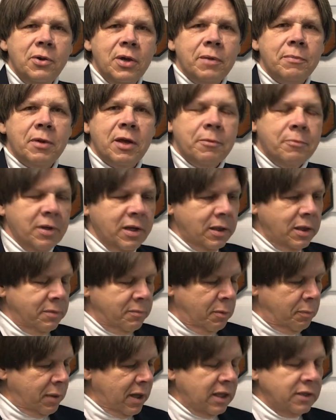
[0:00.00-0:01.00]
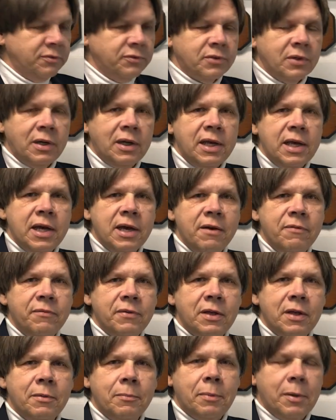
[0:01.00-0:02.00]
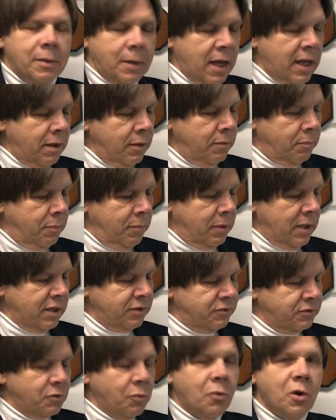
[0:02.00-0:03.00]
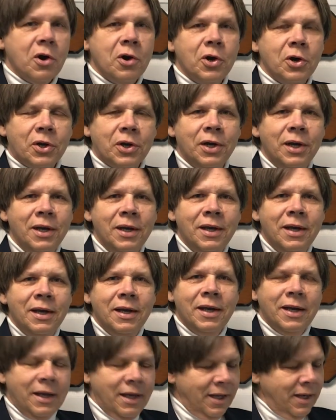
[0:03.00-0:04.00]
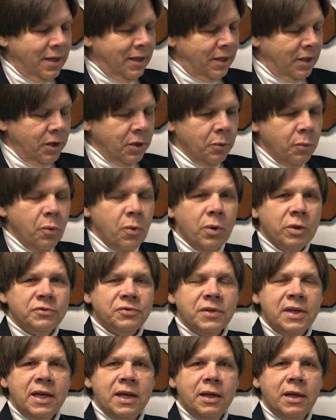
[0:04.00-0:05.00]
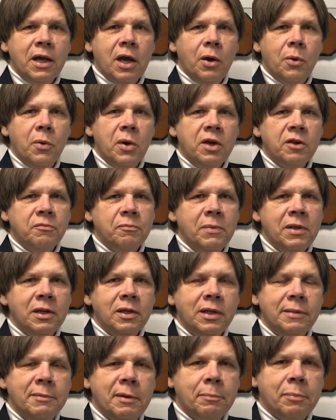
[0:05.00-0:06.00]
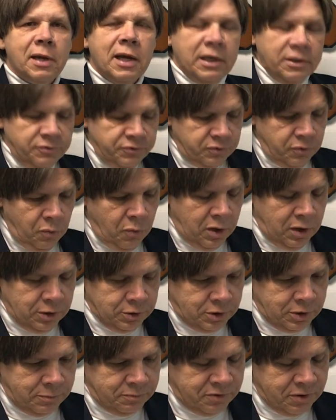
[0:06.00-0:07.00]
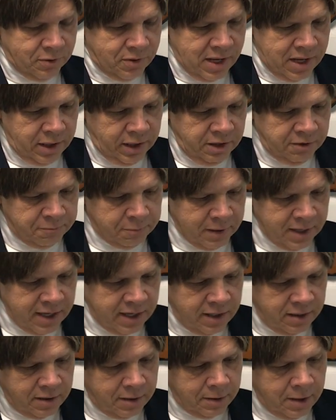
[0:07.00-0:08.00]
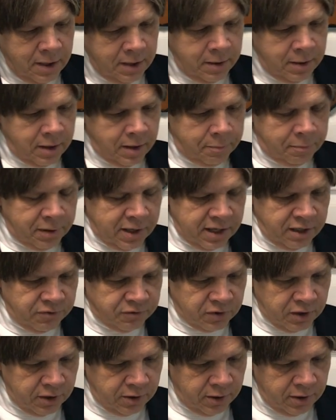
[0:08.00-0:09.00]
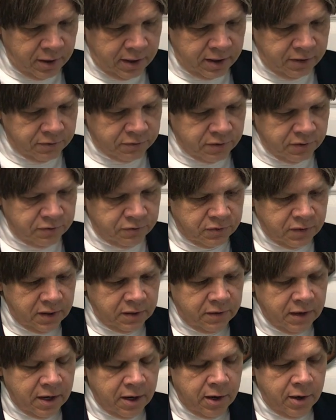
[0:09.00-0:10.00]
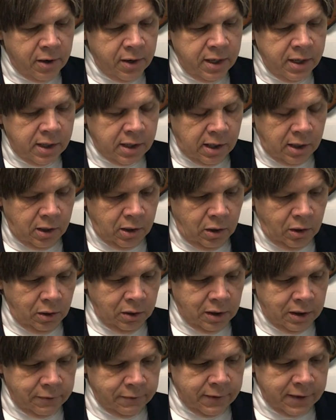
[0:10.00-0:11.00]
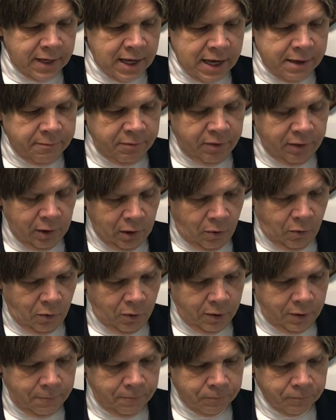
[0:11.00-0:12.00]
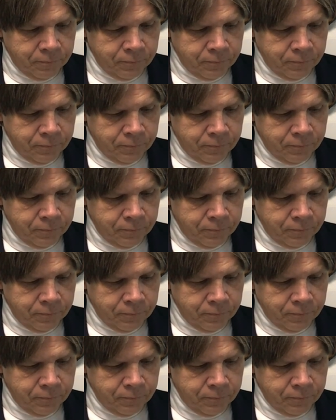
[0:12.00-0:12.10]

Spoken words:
He built him a place to live, and he had a place to work. And here, once again, he always built him a place to worship. So now he's planted a place here, and he says there he called on the name of the Lord.